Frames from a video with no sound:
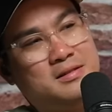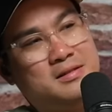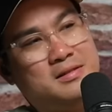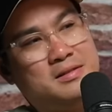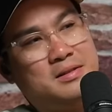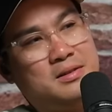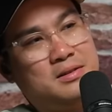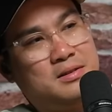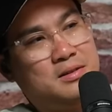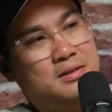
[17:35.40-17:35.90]
Mm.
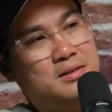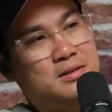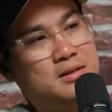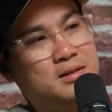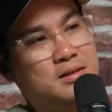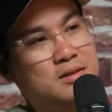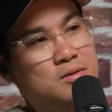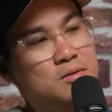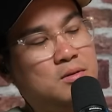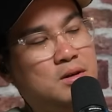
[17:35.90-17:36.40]
Something like that.
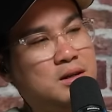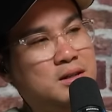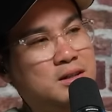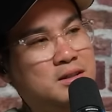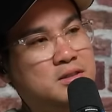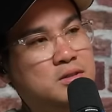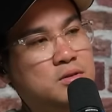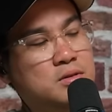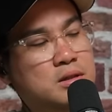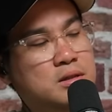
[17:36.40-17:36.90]
Yeah. Wow,
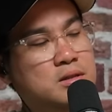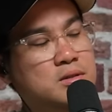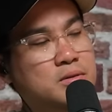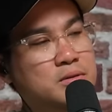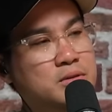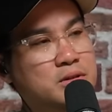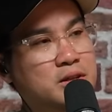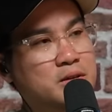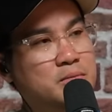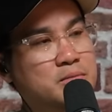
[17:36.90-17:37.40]
that's so, that's
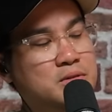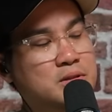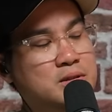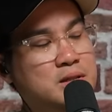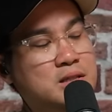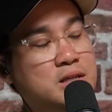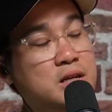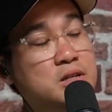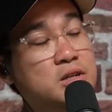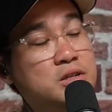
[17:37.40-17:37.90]
so deep.
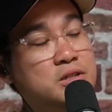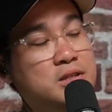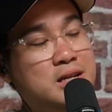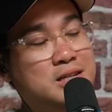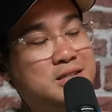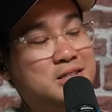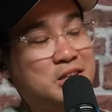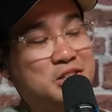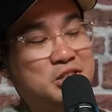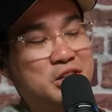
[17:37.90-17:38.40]
That's such a,
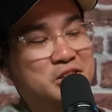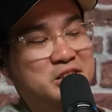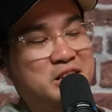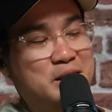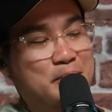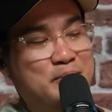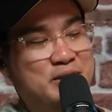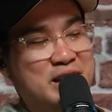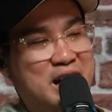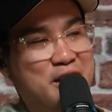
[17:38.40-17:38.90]
that's such a
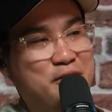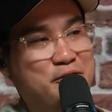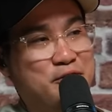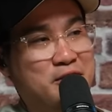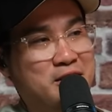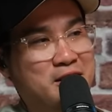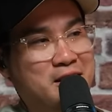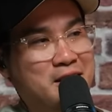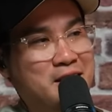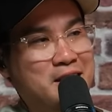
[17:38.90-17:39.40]
deep
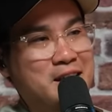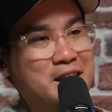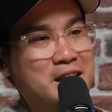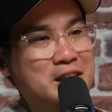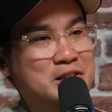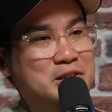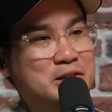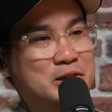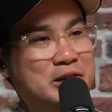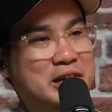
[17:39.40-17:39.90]
dive
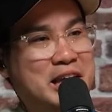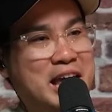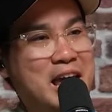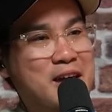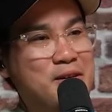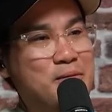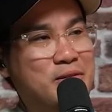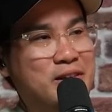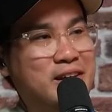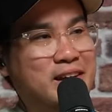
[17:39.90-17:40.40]
into
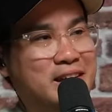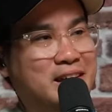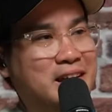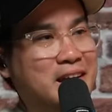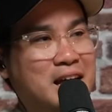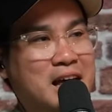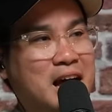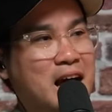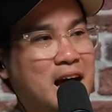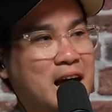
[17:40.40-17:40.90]
gaming.
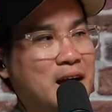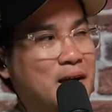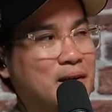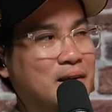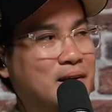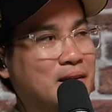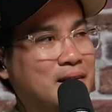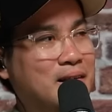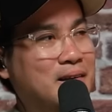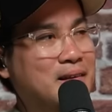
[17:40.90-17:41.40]
No, but it's
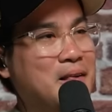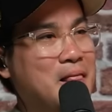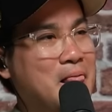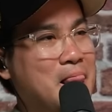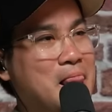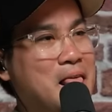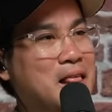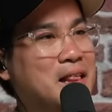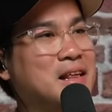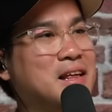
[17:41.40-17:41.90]
fun. It's
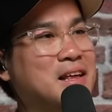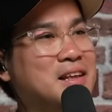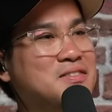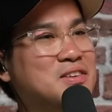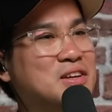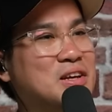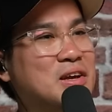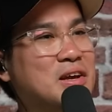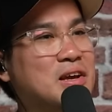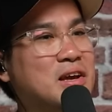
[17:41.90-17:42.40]
fun. You
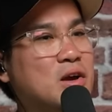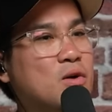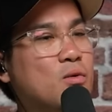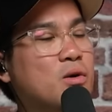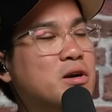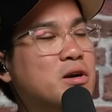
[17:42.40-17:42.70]
know, it's fun